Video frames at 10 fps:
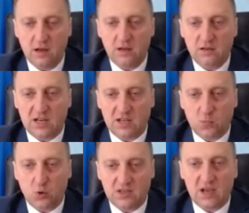that
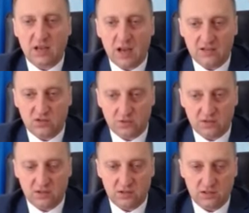was against of
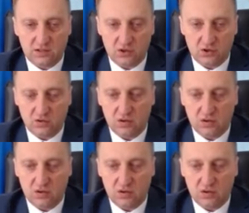this decision.